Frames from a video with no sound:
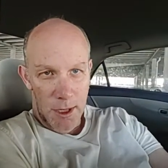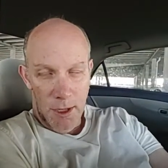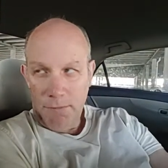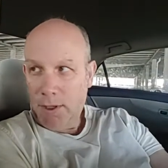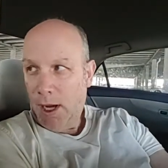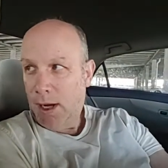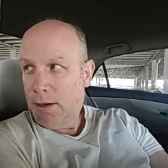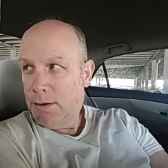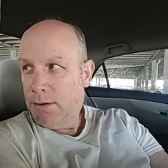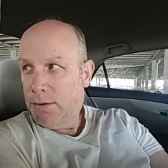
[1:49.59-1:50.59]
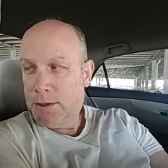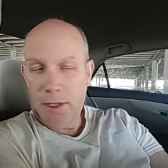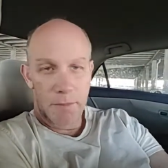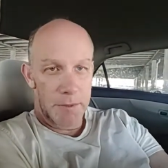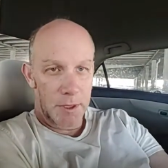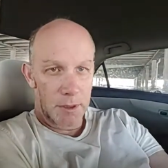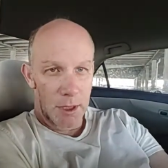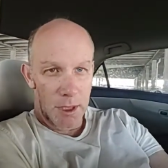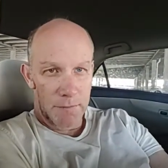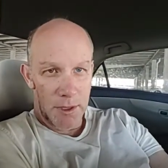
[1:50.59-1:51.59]
I've got something.
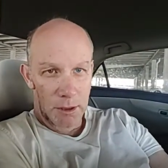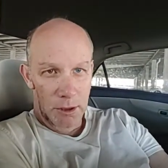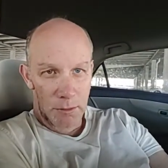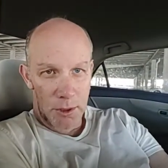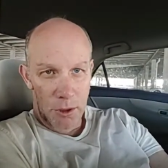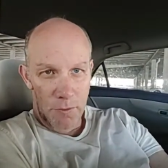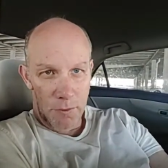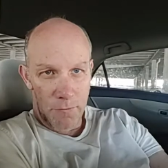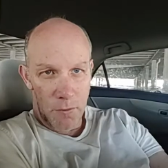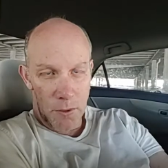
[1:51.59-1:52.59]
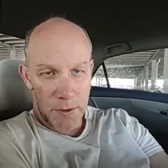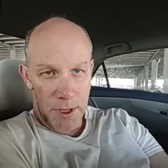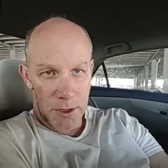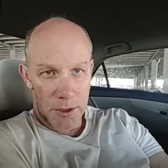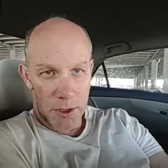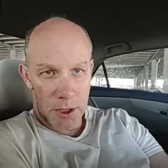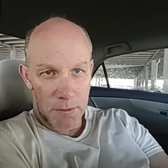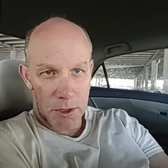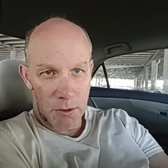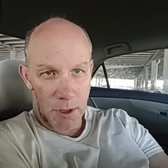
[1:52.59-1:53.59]
I've got a little bit over 4,000
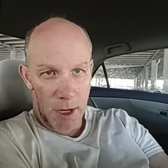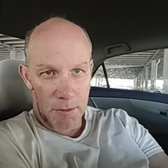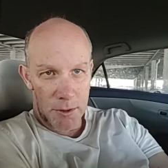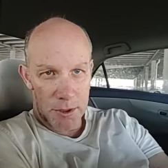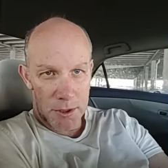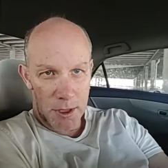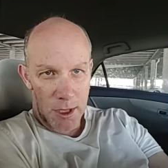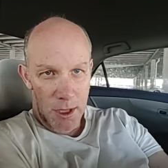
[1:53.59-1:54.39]
subscribers